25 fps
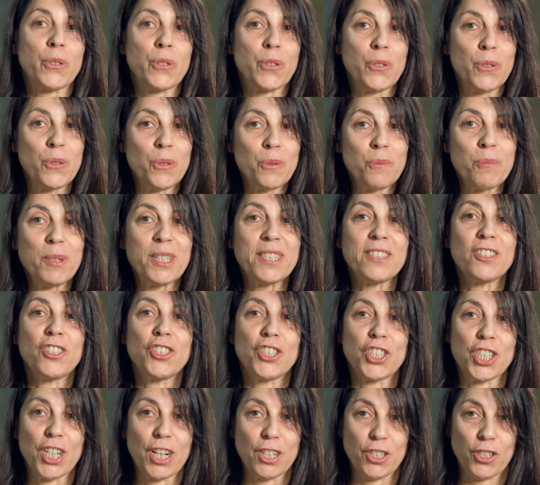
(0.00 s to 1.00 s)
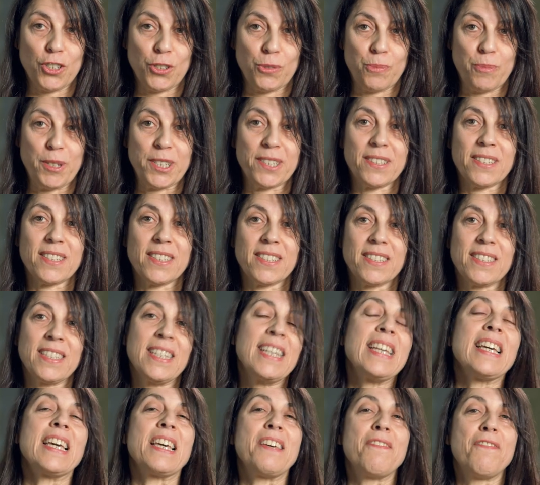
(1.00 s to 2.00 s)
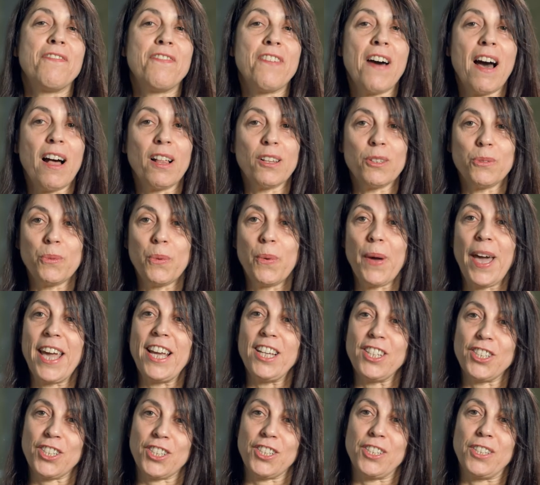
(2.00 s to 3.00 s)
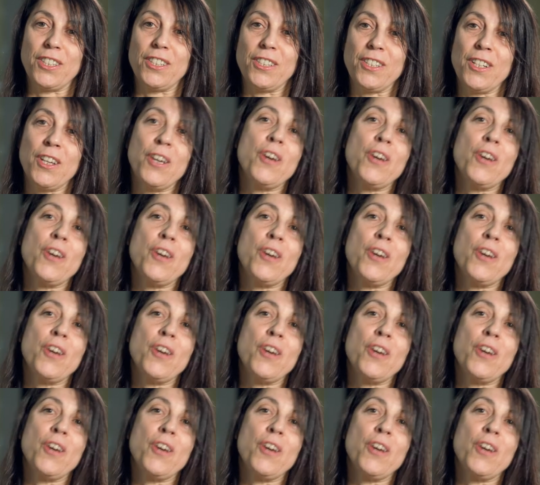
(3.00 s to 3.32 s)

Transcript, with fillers: human judgment, evaluation